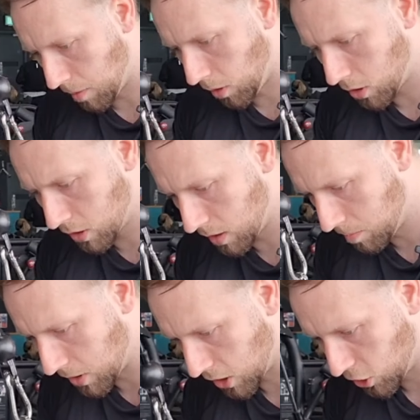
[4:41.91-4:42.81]
keep them
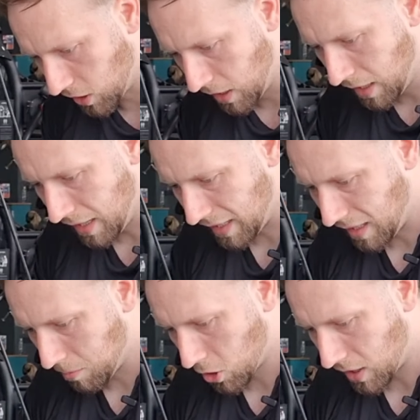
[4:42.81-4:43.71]
locked in position,
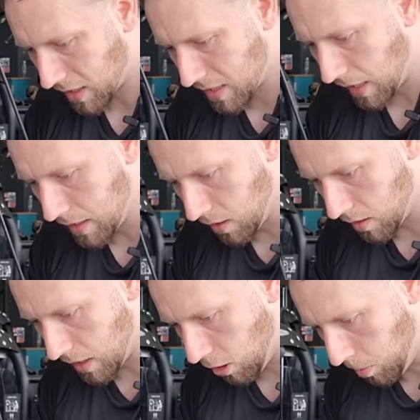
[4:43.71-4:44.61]
and I'm just
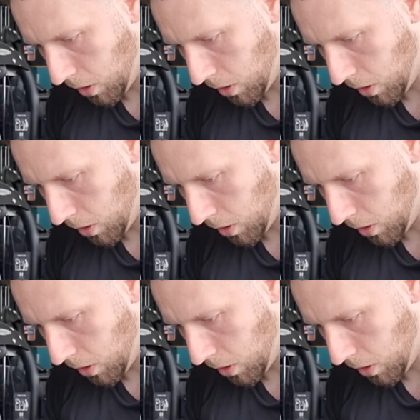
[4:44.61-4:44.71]
extending at